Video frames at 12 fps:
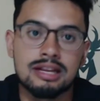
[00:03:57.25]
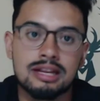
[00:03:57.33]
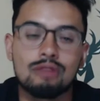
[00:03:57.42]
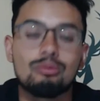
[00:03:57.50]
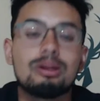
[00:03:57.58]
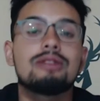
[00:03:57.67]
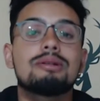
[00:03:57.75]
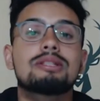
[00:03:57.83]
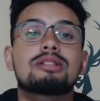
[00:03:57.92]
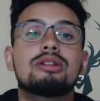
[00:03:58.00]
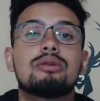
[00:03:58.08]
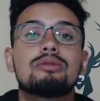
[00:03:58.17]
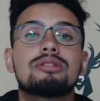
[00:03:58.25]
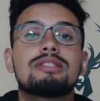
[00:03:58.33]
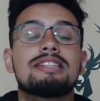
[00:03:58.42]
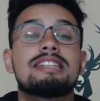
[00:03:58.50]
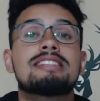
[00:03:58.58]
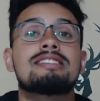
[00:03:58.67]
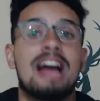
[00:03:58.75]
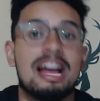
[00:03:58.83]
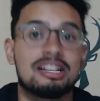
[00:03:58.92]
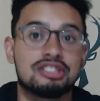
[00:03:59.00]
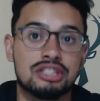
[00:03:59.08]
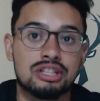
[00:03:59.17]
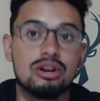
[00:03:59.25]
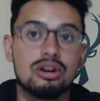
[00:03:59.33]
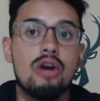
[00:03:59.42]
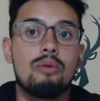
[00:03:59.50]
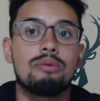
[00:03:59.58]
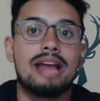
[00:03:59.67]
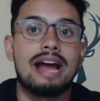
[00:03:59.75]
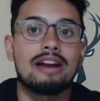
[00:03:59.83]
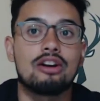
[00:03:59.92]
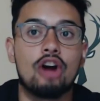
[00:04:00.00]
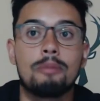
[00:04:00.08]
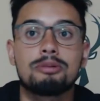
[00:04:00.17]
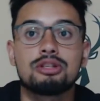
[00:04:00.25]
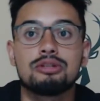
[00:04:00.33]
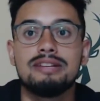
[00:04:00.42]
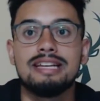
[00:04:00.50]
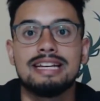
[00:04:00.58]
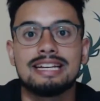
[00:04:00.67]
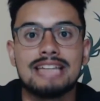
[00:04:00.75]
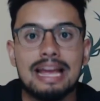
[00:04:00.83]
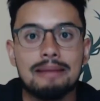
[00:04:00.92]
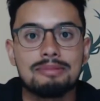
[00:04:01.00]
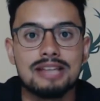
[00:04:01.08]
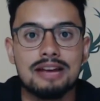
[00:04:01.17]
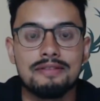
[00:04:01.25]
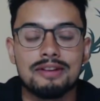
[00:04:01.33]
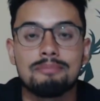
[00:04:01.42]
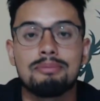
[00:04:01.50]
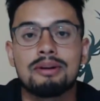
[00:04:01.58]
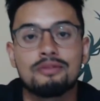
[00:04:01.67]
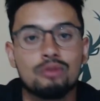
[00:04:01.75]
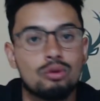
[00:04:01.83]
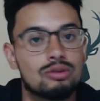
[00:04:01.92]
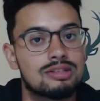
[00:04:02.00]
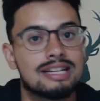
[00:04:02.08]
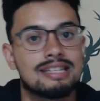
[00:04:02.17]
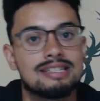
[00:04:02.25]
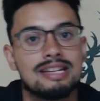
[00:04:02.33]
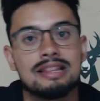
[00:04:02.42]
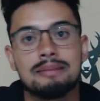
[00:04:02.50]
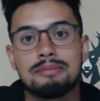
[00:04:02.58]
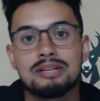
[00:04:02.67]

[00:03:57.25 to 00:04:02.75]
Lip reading: Their window is closed since last year when they had an opportunity in Game 7. But of course, like I said, they missed